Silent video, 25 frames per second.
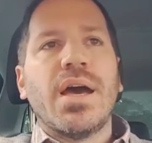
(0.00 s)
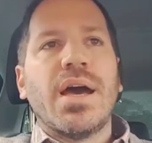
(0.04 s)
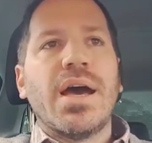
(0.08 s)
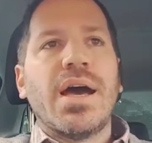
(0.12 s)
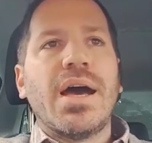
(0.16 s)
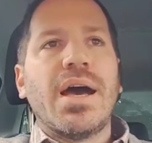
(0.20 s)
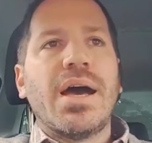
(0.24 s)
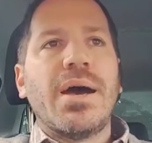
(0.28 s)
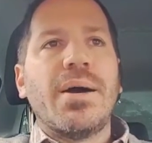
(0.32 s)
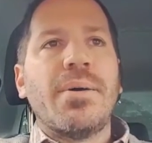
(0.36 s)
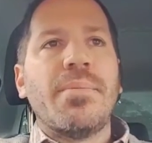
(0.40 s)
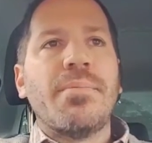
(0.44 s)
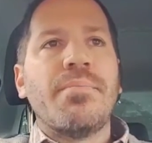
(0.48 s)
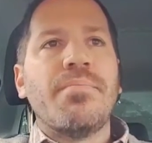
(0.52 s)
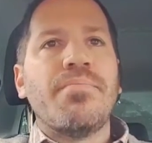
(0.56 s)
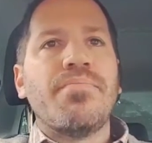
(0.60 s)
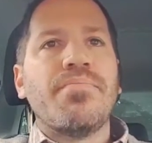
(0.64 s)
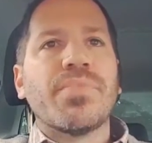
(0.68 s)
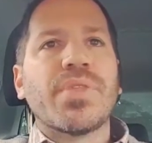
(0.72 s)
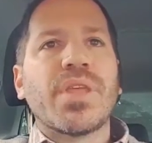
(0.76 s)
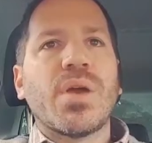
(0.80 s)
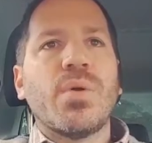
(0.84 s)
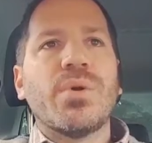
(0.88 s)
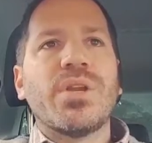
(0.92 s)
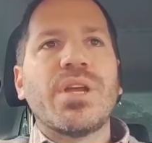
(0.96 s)
And
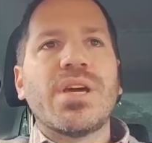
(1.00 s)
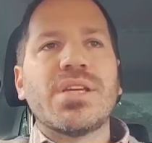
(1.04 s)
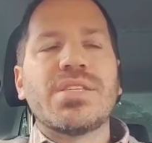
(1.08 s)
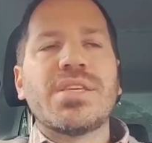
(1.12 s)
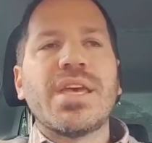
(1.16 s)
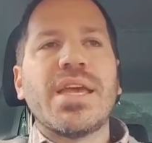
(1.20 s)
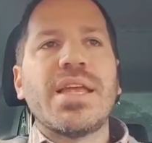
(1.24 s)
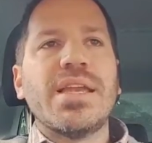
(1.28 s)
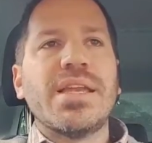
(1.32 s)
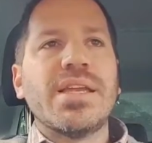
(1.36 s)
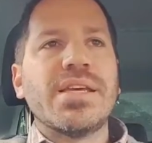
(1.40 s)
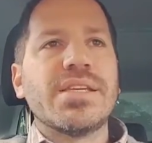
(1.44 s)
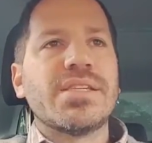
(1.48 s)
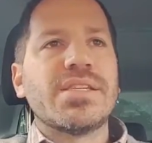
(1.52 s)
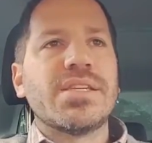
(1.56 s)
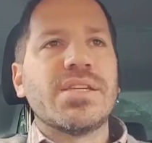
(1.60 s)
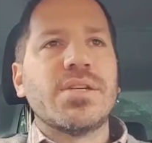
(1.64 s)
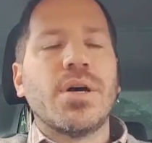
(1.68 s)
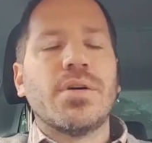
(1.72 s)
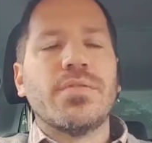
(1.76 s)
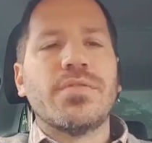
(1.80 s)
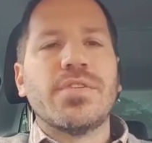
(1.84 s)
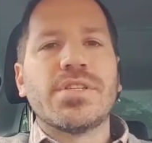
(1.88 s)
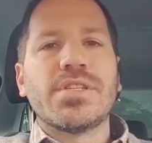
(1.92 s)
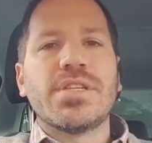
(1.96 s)
when I say
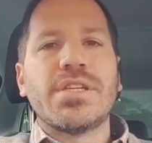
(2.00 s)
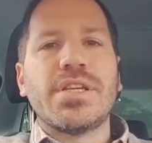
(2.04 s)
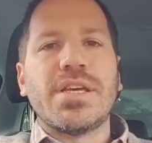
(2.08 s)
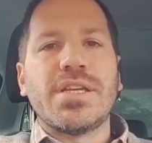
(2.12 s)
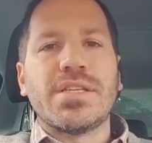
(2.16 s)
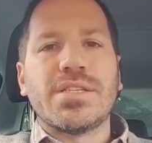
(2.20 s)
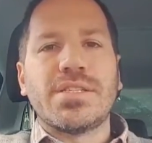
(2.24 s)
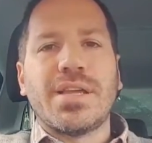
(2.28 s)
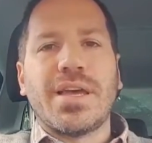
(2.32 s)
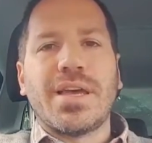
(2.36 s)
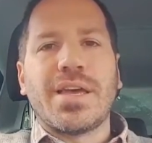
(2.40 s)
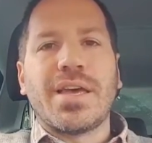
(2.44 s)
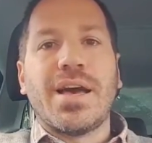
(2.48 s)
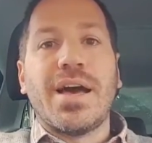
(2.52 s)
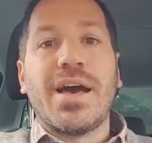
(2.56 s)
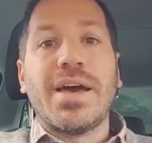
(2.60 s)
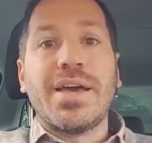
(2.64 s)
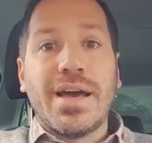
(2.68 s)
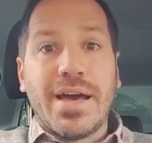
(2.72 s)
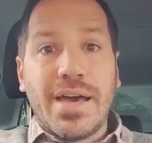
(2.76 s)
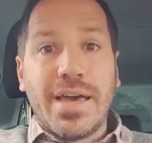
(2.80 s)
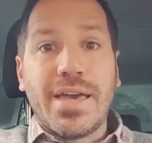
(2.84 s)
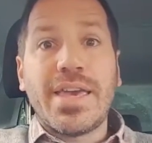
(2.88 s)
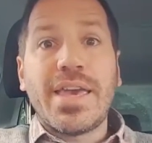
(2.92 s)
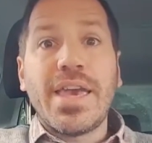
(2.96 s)
listen, obviously it's like
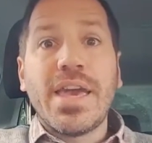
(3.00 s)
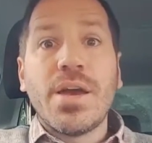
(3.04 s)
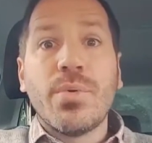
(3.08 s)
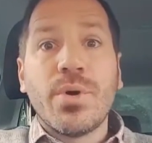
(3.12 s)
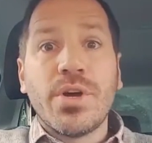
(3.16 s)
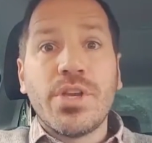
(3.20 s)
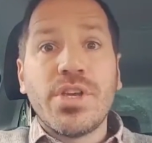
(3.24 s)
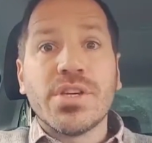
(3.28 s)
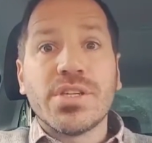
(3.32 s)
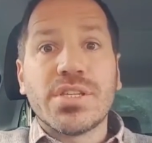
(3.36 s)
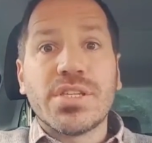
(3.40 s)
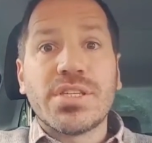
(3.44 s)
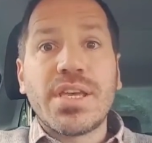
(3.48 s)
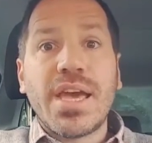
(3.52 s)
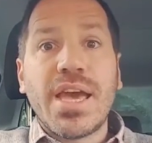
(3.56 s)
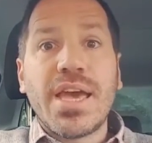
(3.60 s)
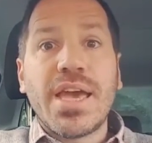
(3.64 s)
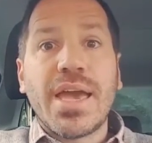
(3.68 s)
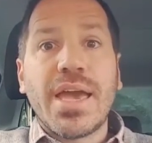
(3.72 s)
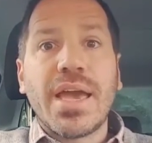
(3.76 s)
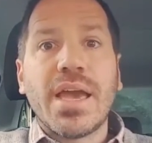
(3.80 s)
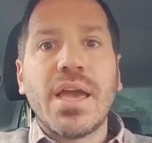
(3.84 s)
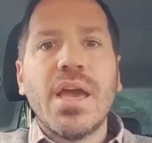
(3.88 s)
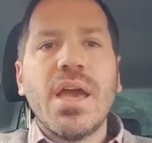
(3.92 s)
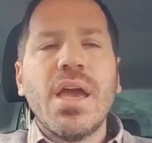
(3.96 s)
I hear what you're
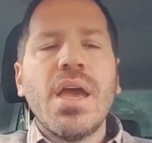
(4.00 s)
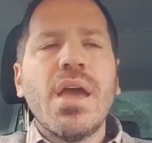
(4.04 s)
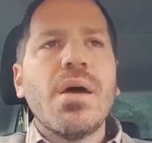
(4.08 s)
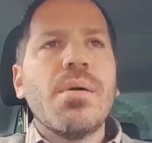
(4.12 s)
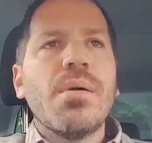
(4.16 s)
saying,